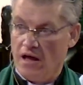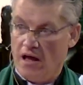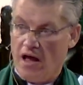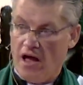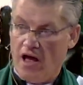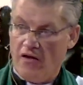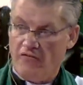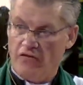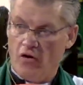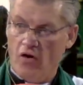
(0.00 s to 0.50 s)

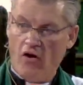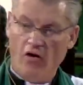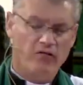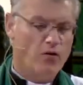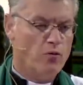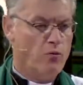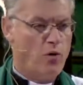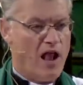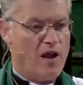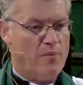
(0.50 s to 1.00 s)
of
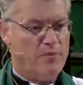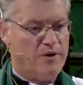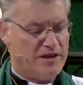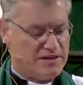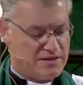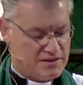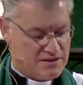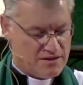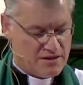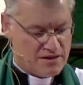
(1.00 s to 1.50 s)
overwhelming
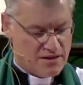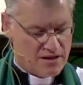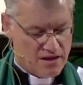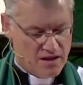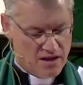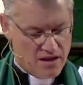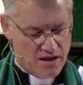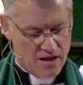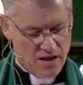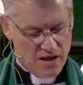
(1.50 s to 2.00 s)

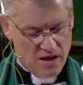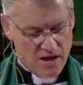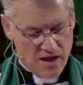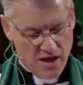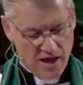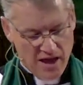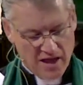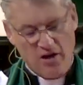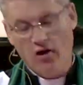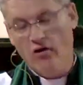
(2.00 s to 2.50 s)

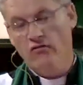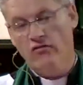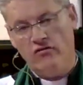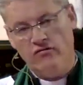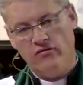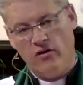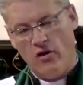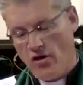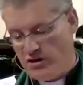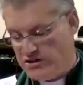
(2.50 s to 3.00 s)
and
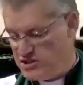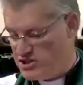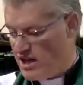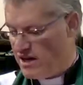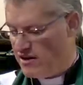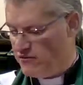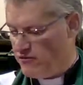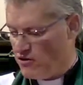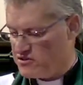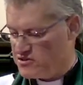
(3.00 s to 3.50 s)
overflowing
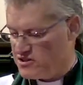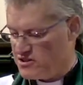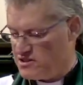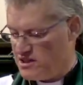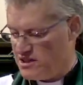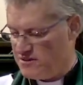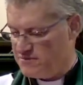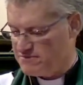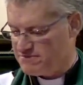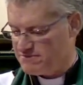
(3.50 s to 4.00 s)
generosity?